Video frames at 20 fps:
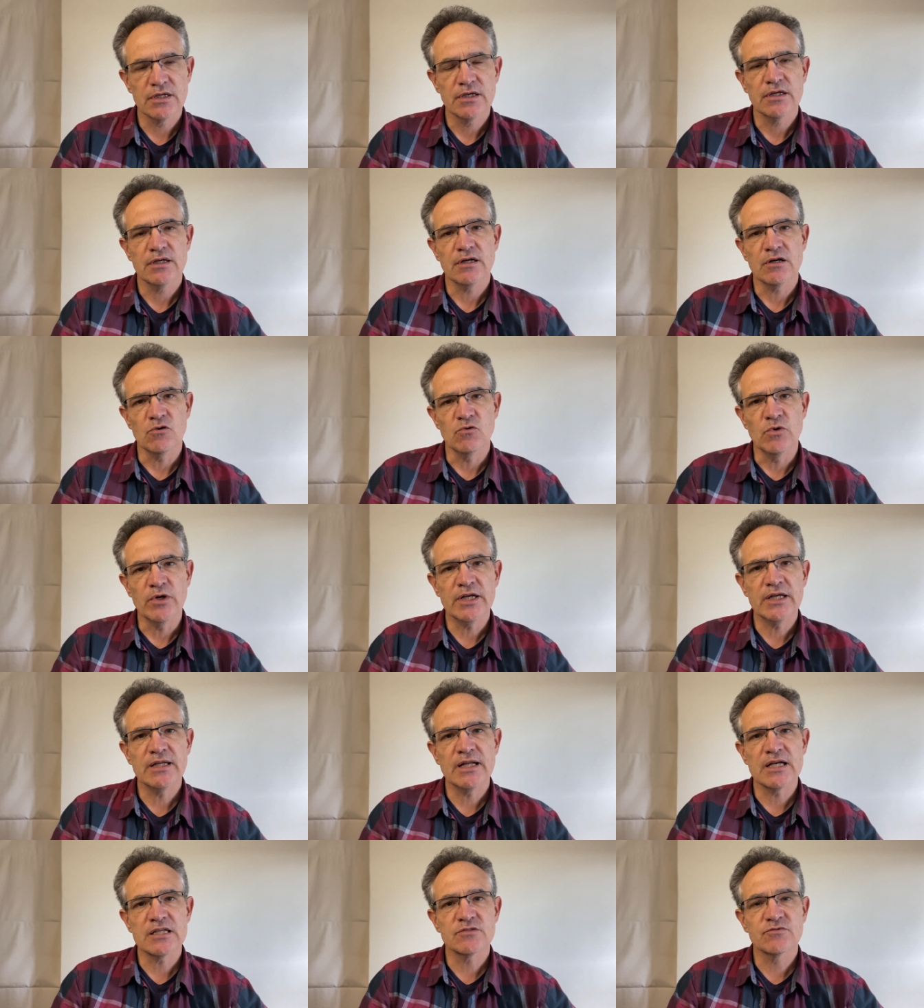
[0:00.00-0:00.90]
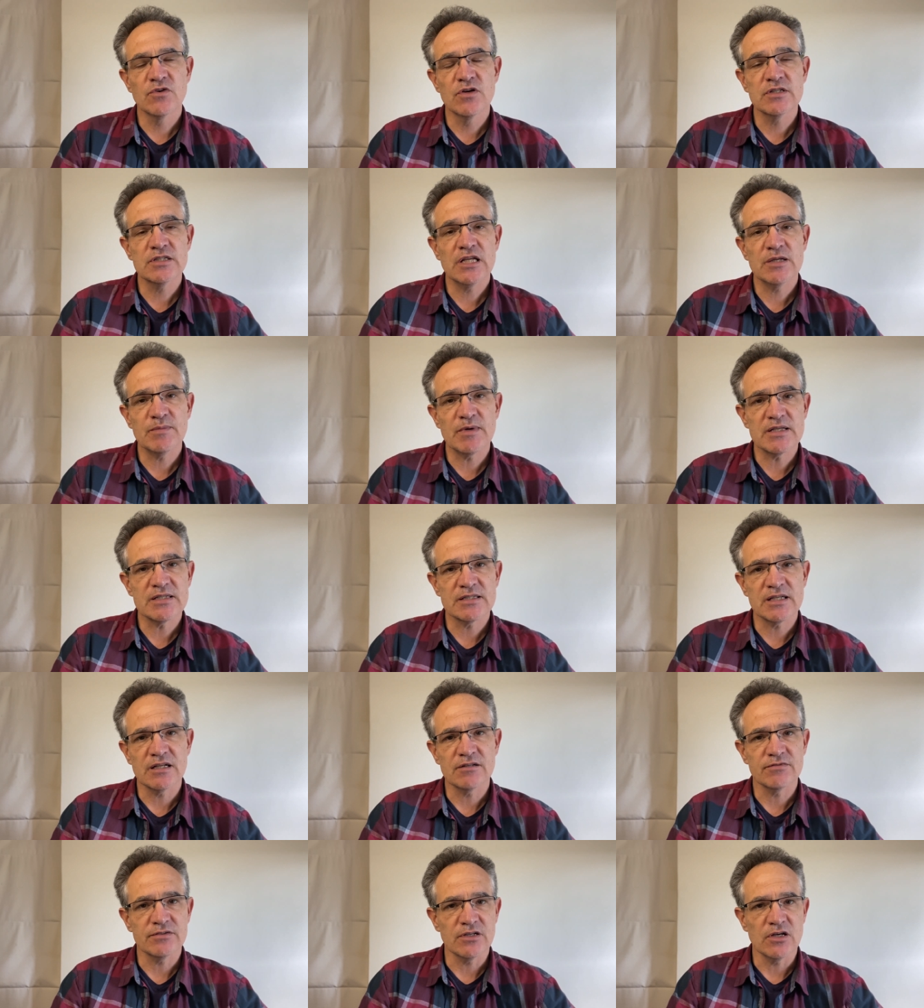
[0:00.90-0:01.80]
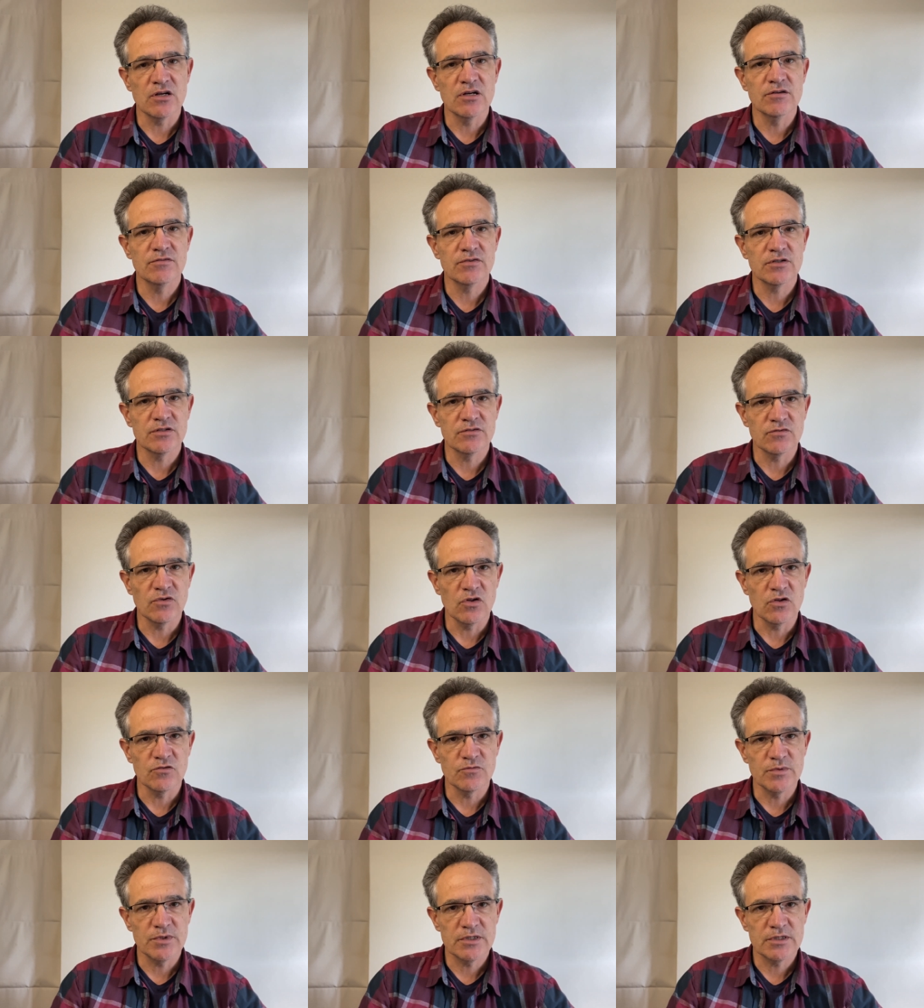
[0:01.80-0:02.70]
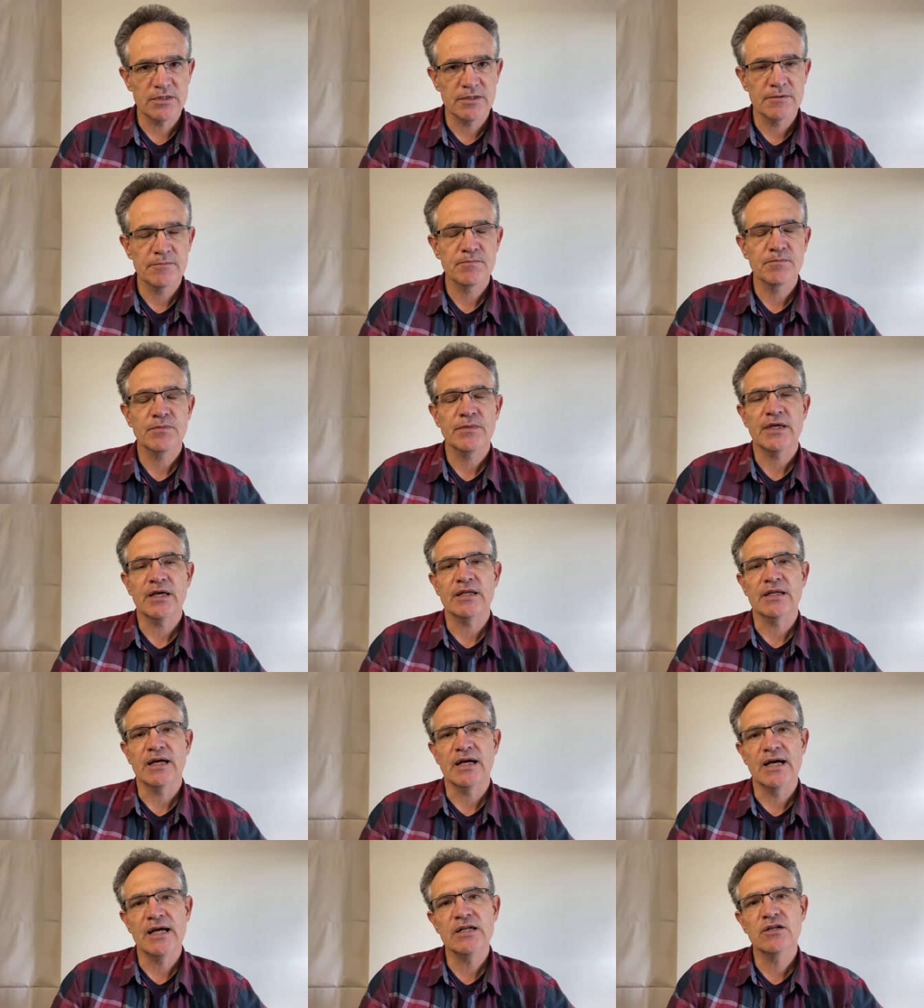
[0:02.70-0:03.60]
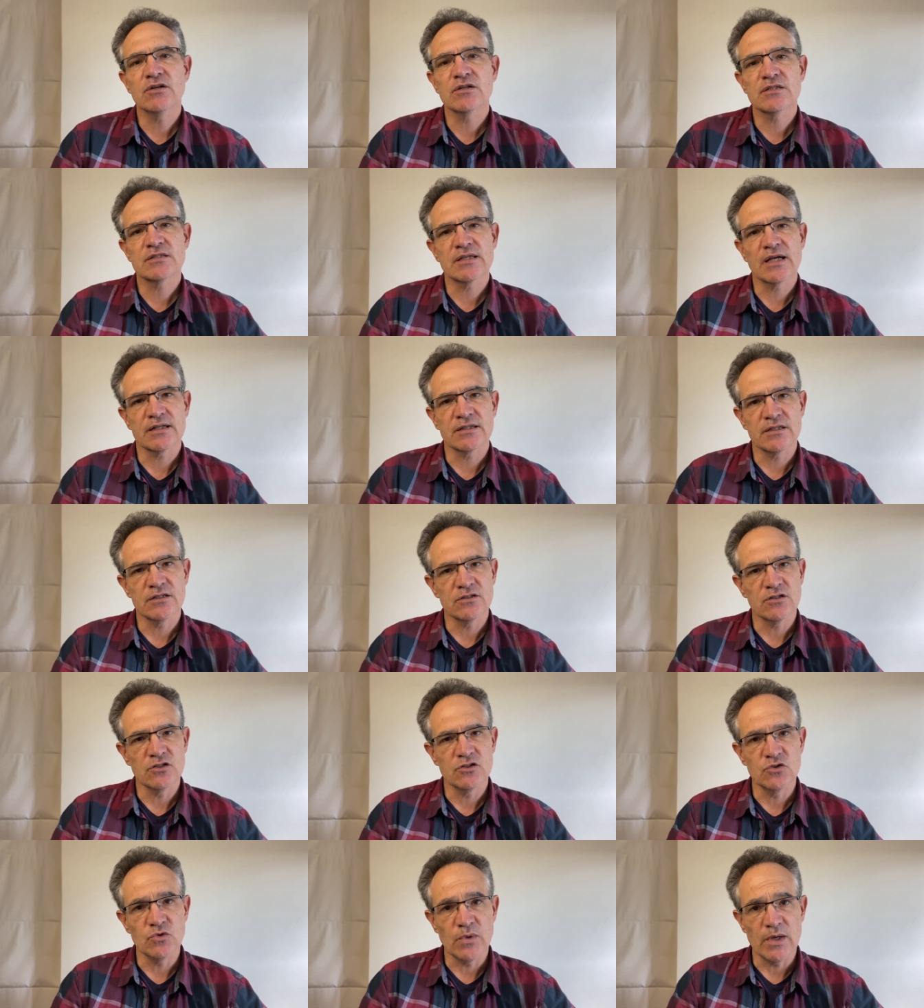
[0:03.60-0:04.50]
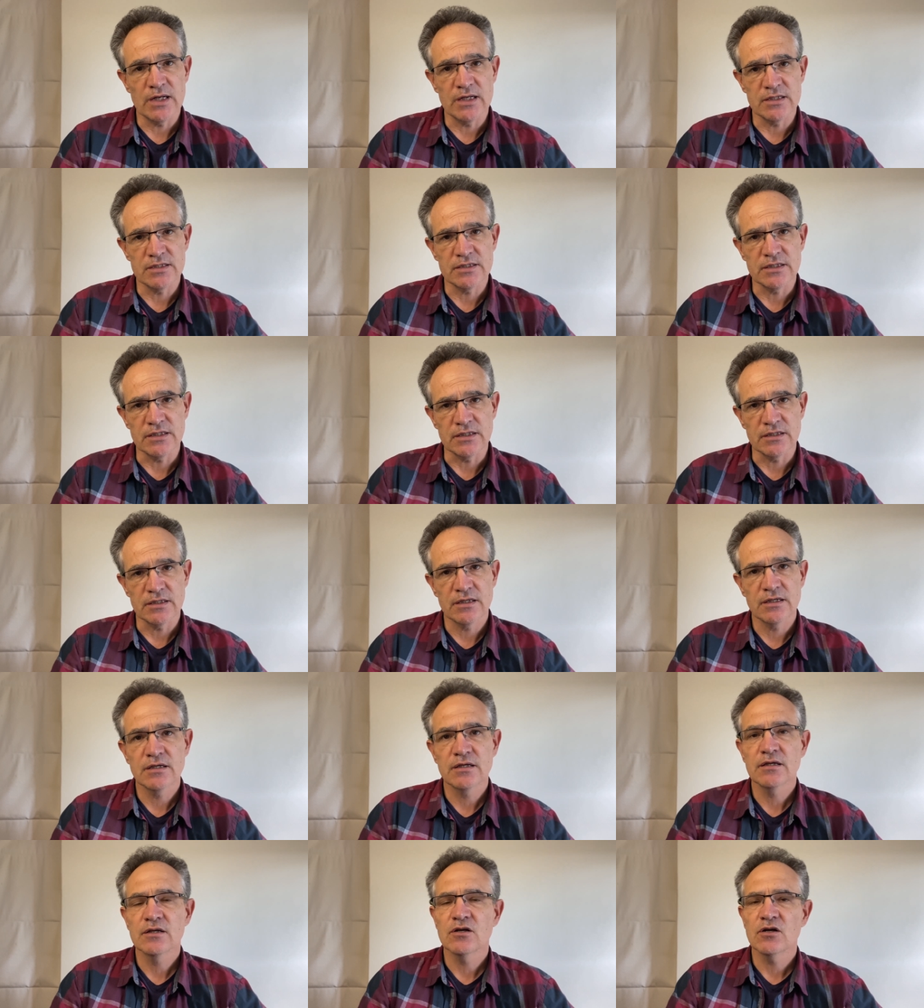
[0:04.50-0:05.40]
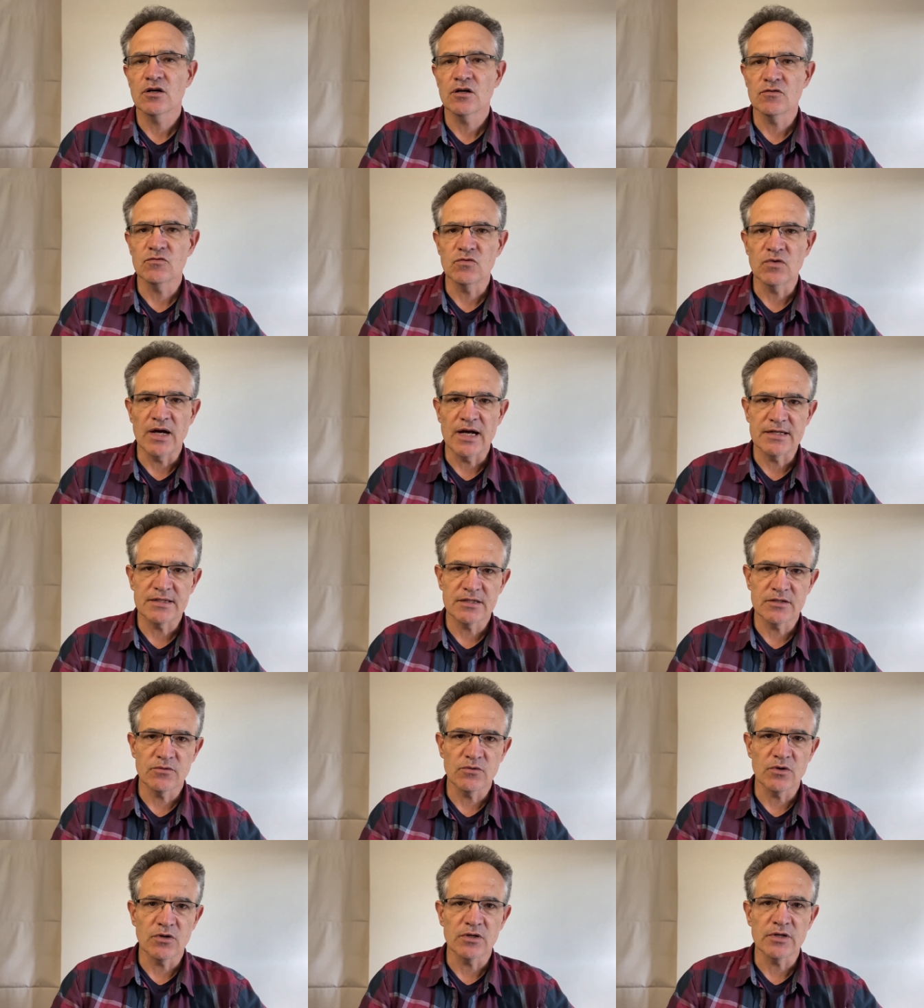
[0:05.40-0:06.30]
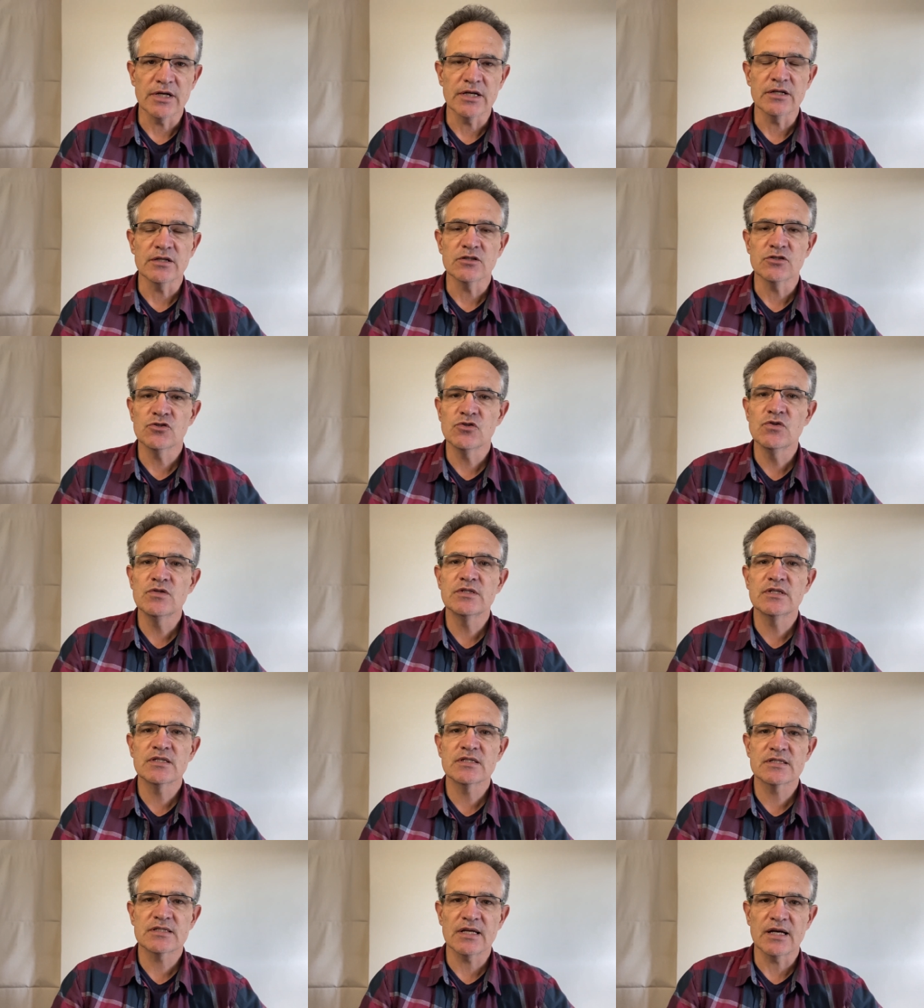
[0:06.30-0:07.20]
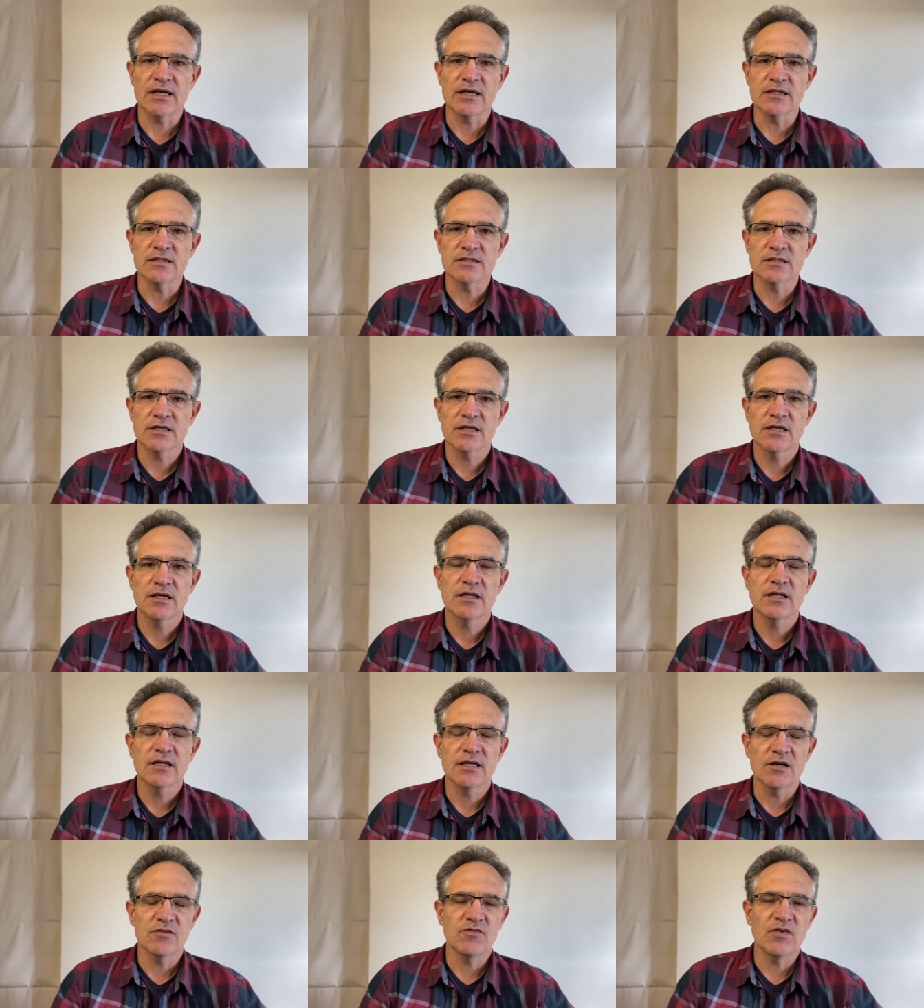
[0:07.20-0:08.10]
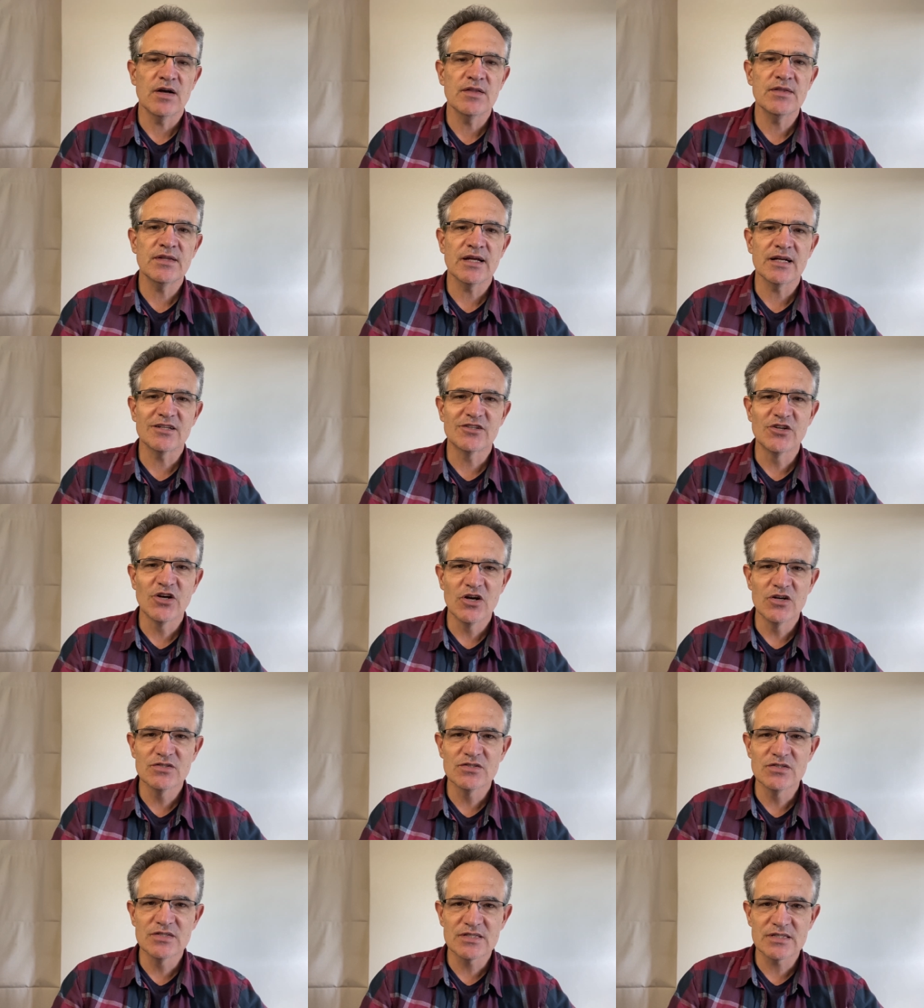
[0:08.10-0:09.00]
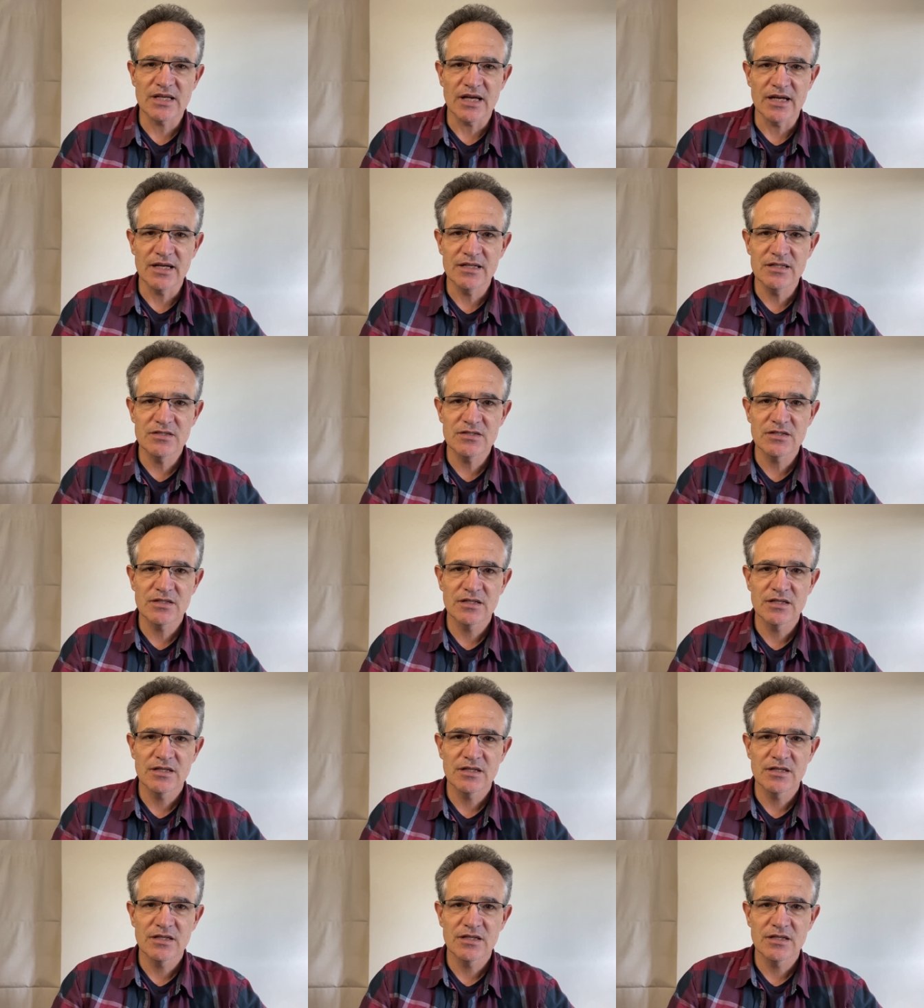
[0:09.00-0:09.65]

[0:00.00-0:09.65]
I recognized firstly myself in over-involvement, and I got sucked into a duality of right and wrong and choosing sides. I found that I'd chosen sides,